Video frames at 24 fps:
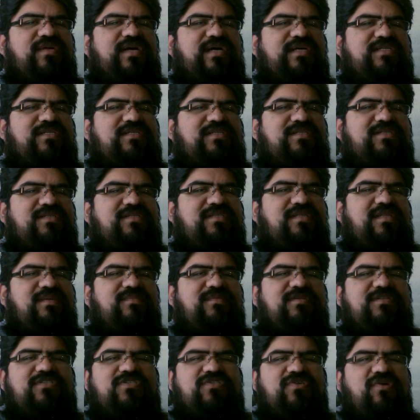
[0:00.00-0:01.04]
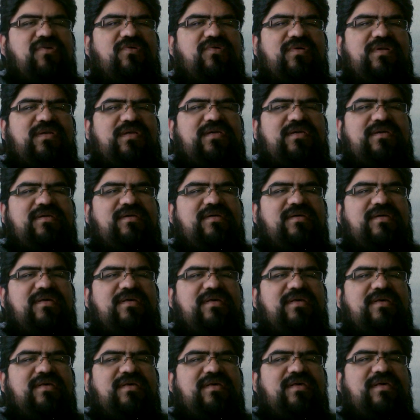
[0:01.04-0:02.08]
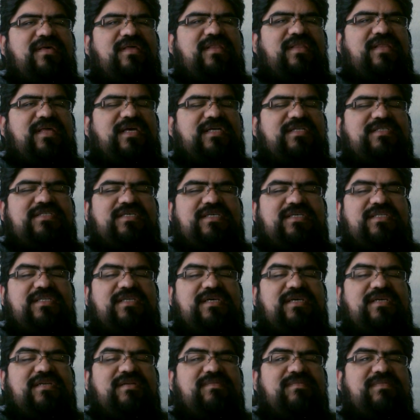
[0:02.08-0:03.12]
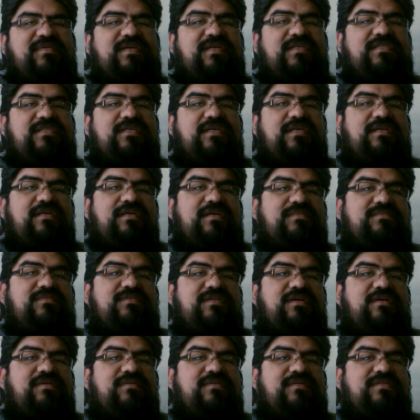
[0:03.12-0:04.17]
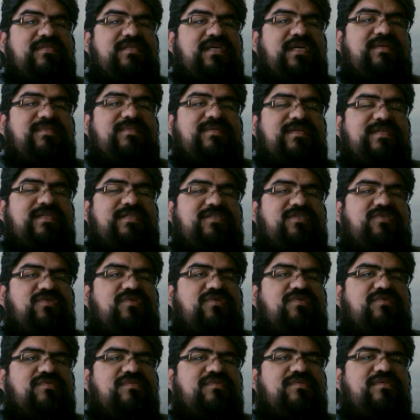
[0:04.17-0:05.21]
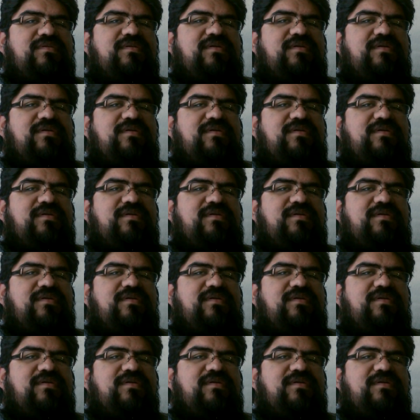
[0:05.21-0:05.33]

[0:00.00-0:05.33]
That's the majority that's in a big city. I'm sorry to say, but it's true.